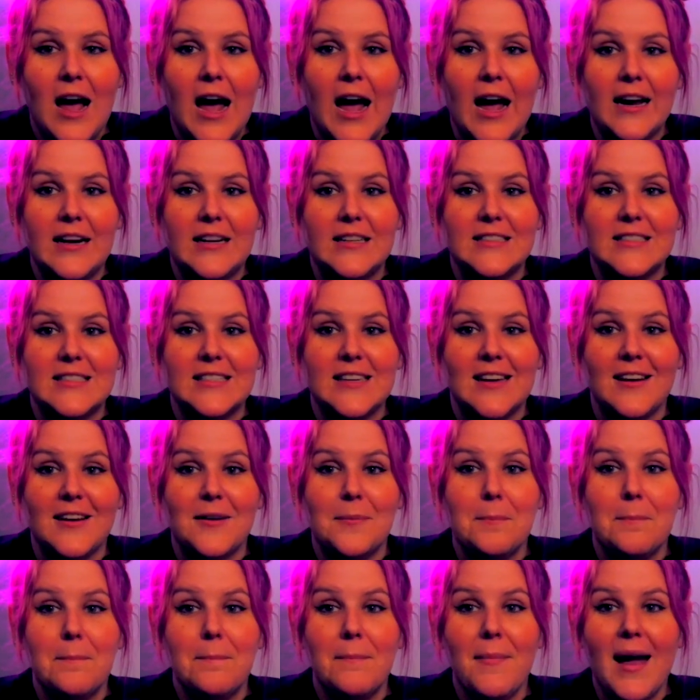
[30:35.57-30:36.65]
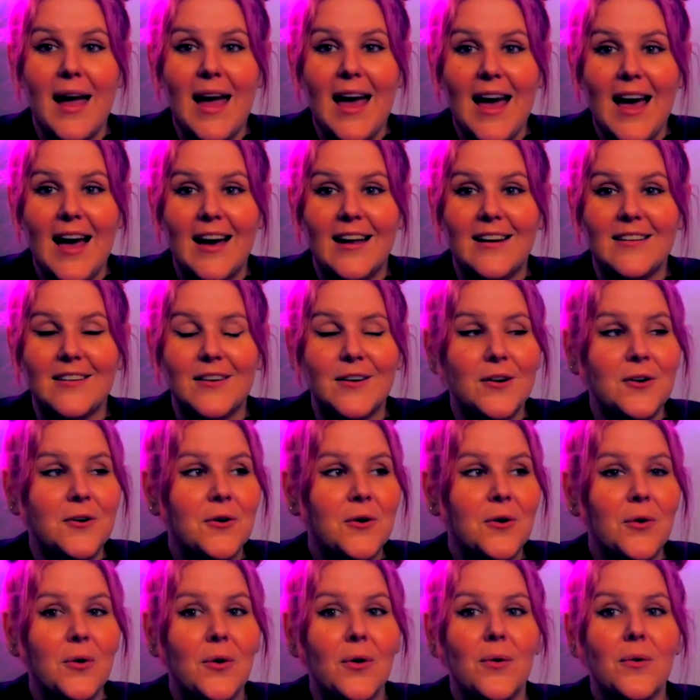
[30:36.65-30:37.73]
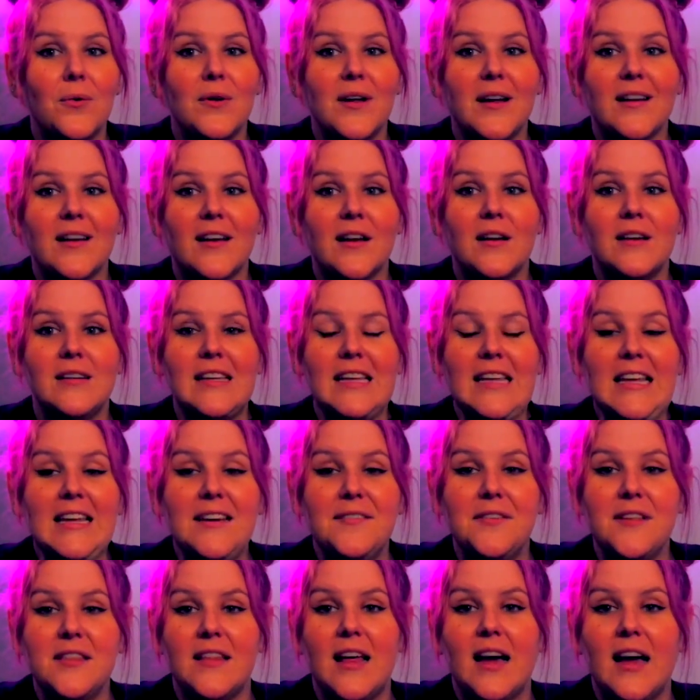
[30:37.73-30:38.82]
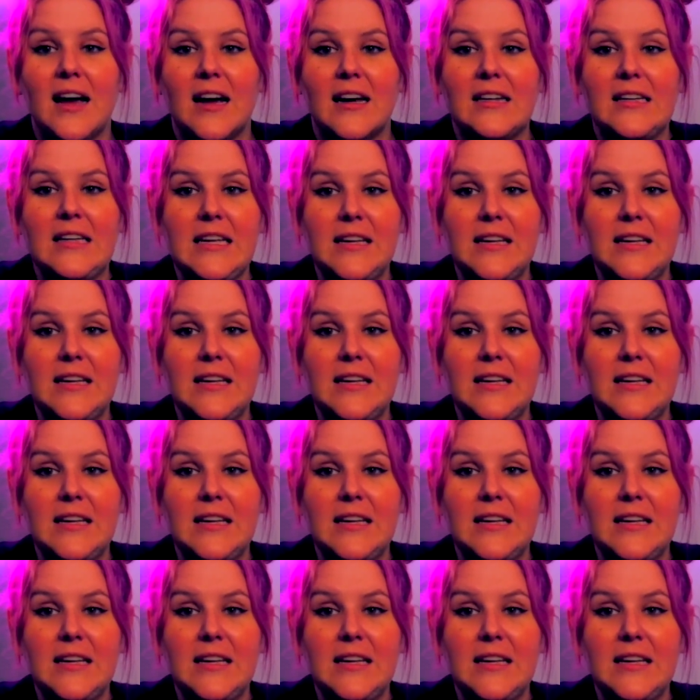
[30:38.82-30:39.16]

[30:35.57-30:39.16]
And it's like, man, like even that,